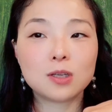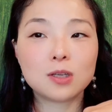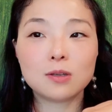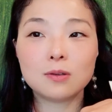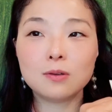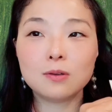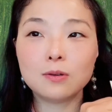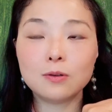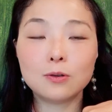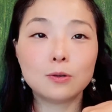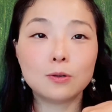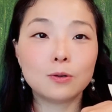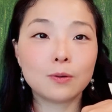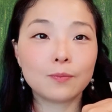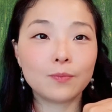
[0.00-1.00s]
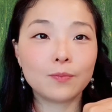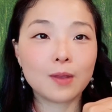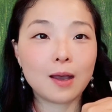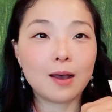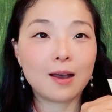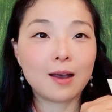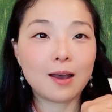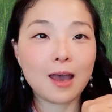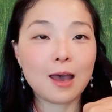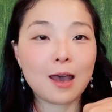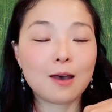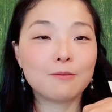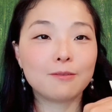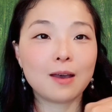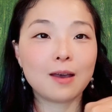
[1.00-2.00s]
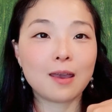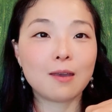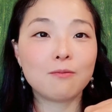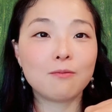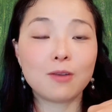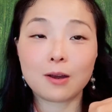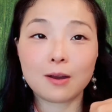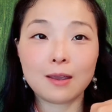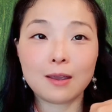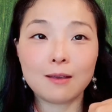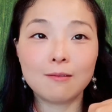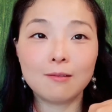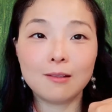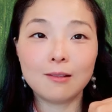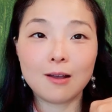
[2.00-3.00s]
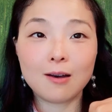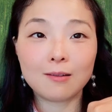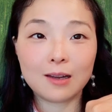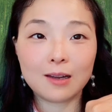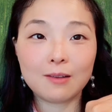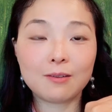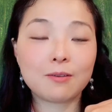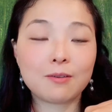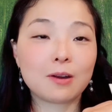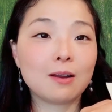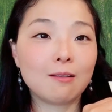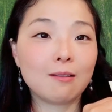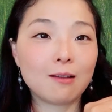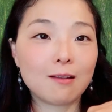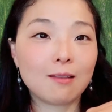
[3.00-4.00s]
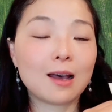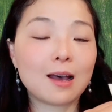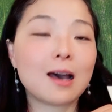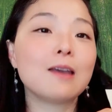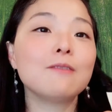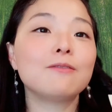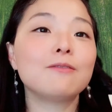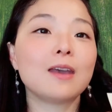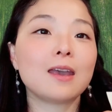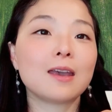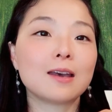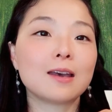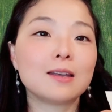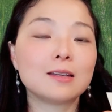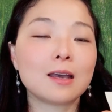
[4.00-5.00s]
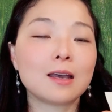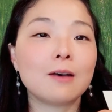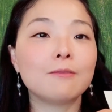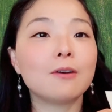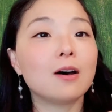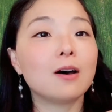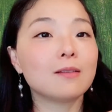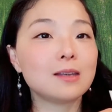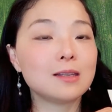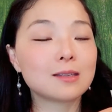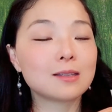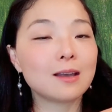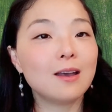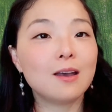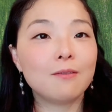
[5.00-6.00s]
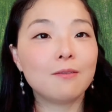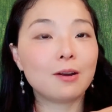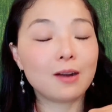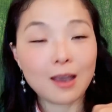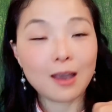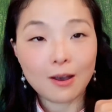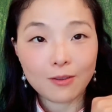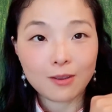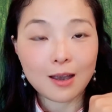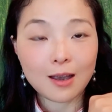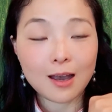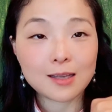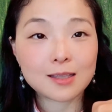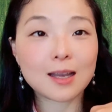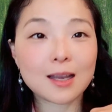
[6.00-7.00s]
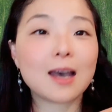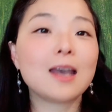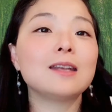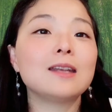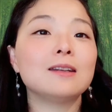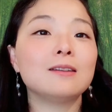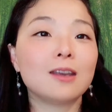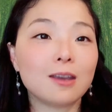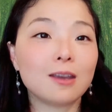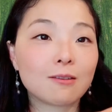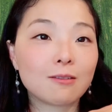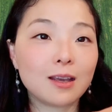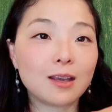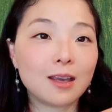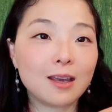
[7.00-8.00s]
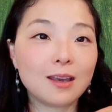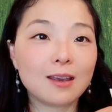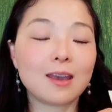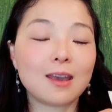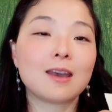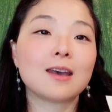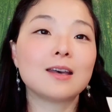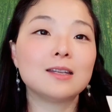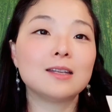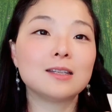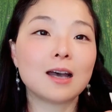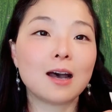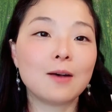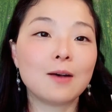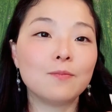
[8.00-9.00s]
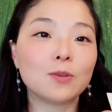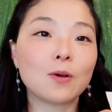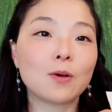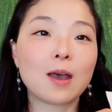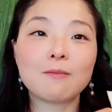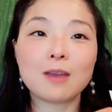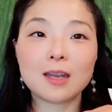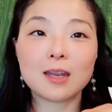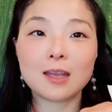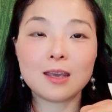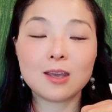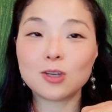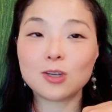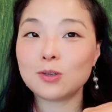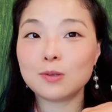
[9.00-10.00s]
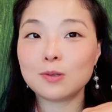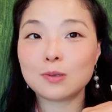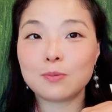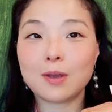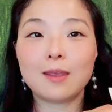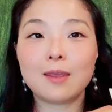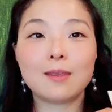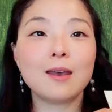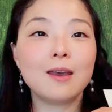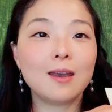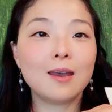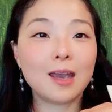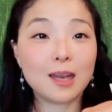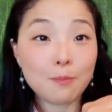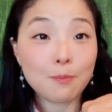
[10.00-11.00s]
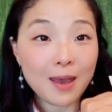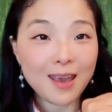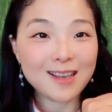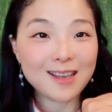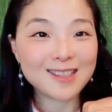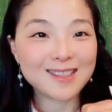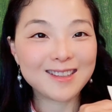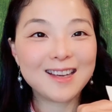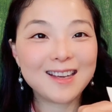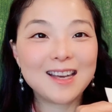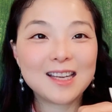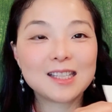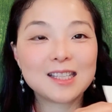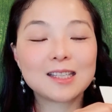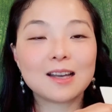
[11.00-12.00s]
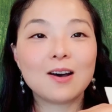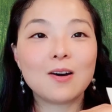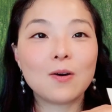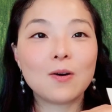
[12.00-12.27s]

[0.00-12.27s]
to have a very long, live a very long life and have all these very healthy eyesight and hearing and don't have any issues with any pains. So